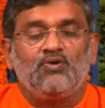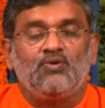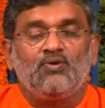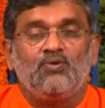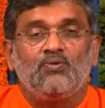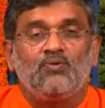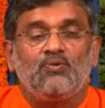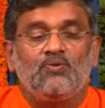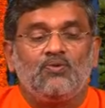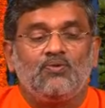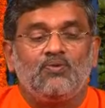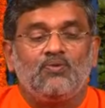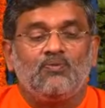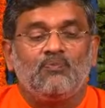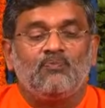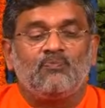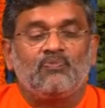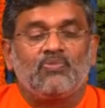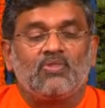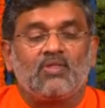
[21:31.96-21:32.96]
to
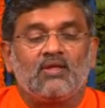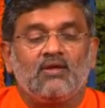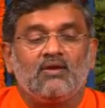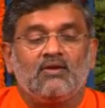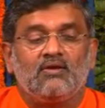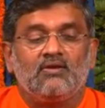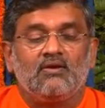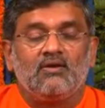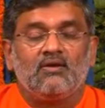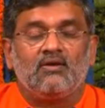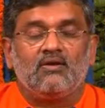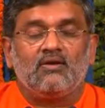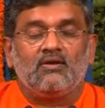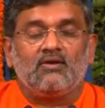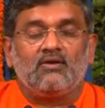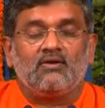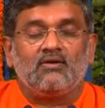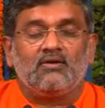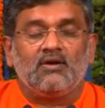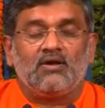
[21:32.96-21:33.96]

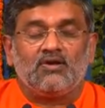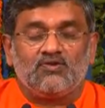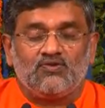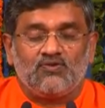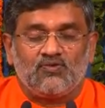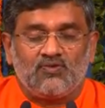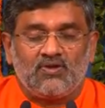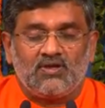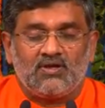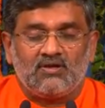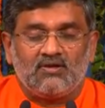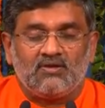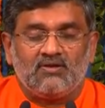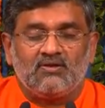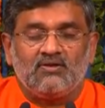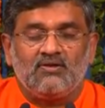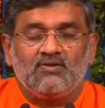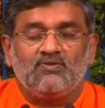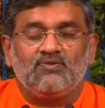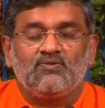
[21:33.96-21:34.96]
Arjuna
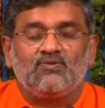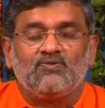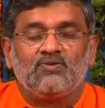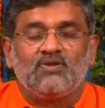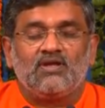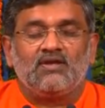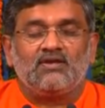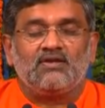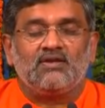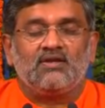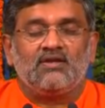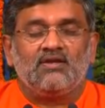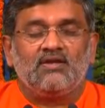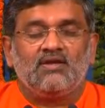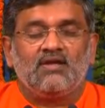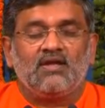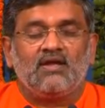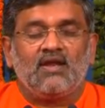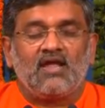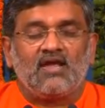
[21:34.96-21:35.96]
so that he
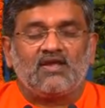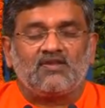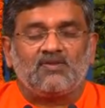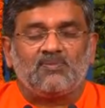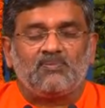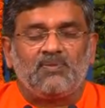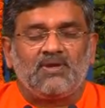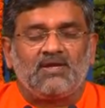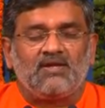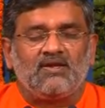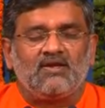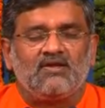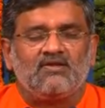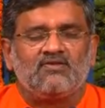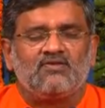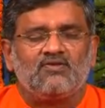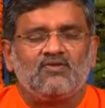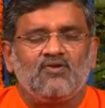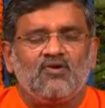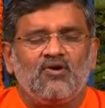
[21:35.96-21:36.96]
can
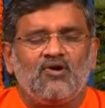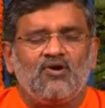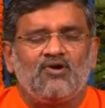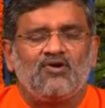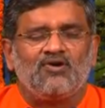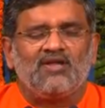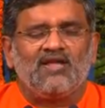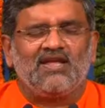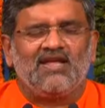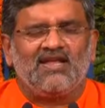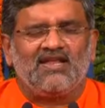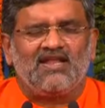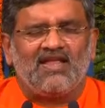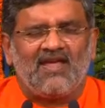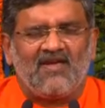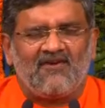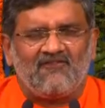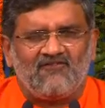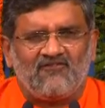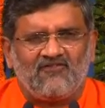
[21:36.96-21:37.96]
experience God in
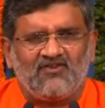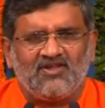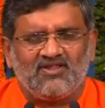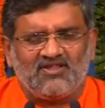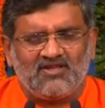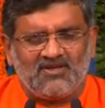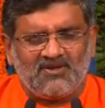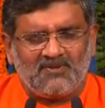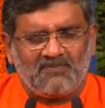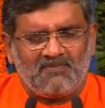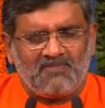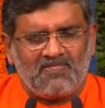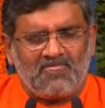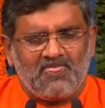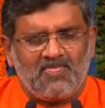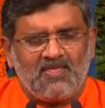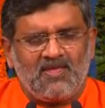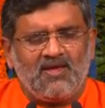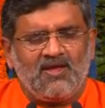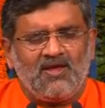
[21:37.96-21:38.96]
everything.
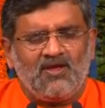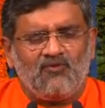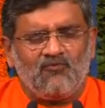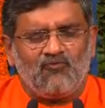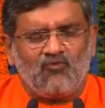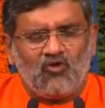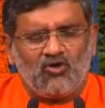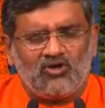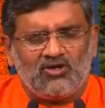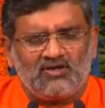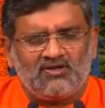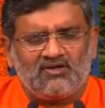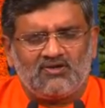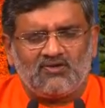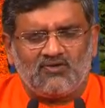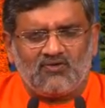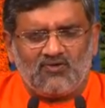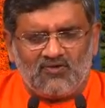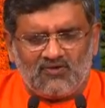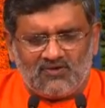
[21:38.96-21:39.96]
In
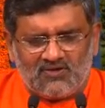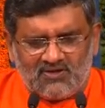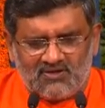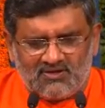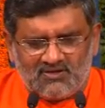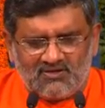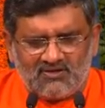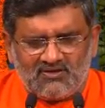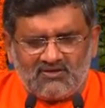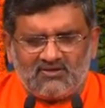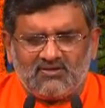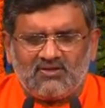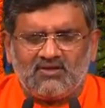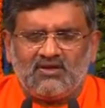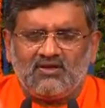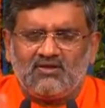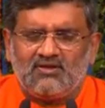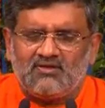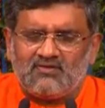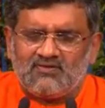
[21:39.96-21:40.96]
water, on earth,
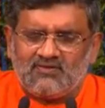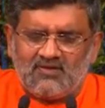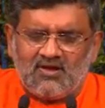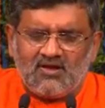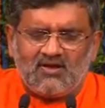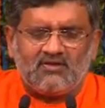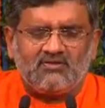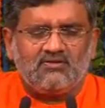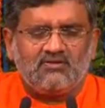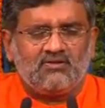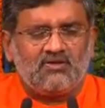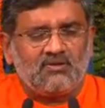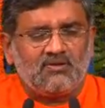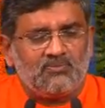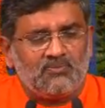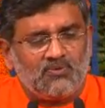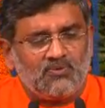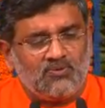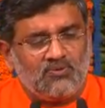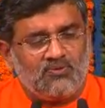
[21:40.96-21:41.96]
in the sun, the
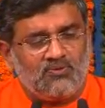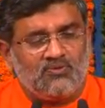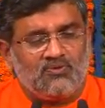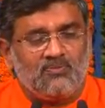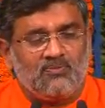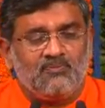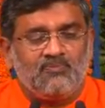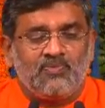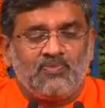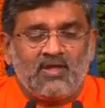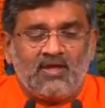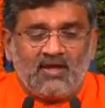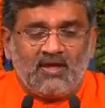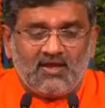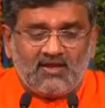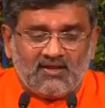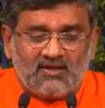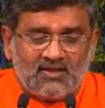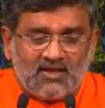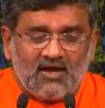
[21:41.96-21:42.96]
moon,
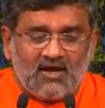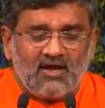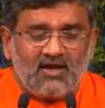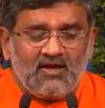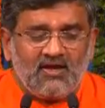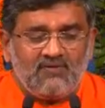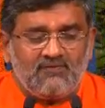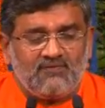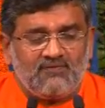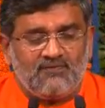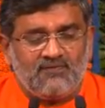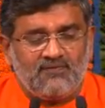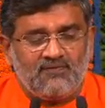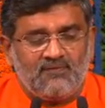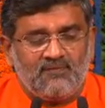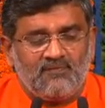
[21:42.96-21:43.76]
in life,